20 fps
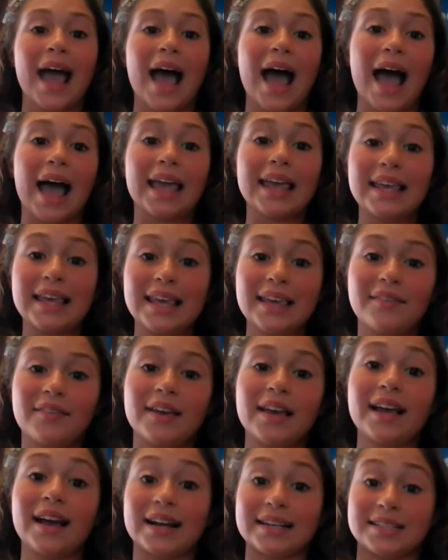I
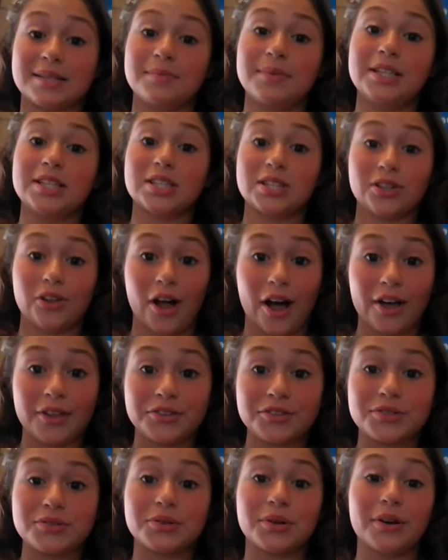even got to meet
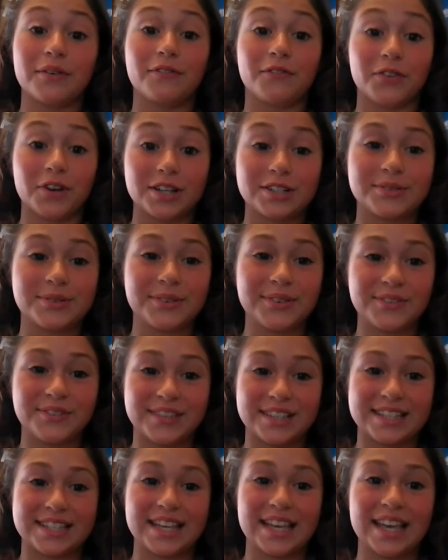sloths through a virtual
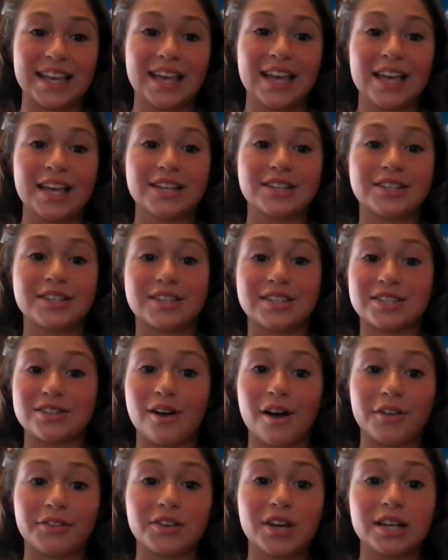visit to the
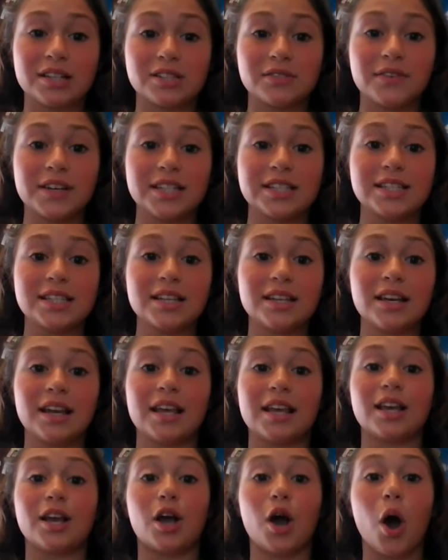sloth conservation
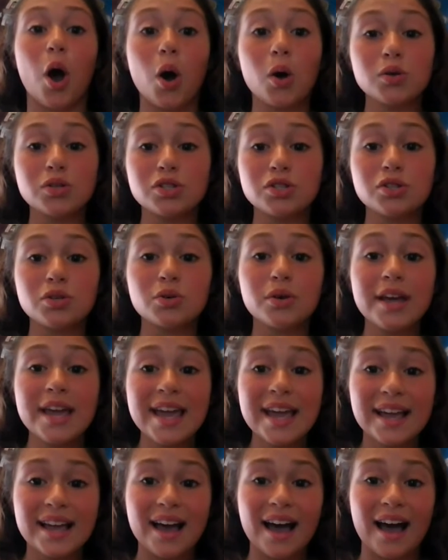in Costa
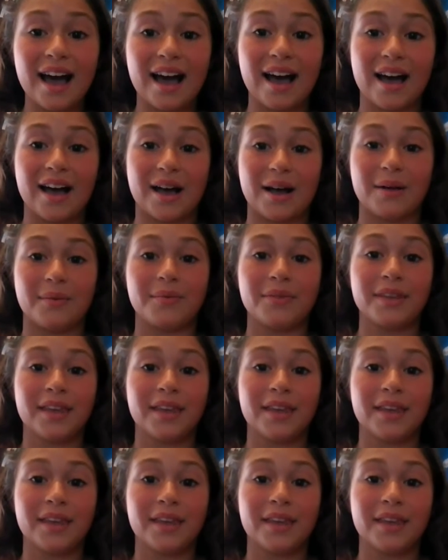Rica.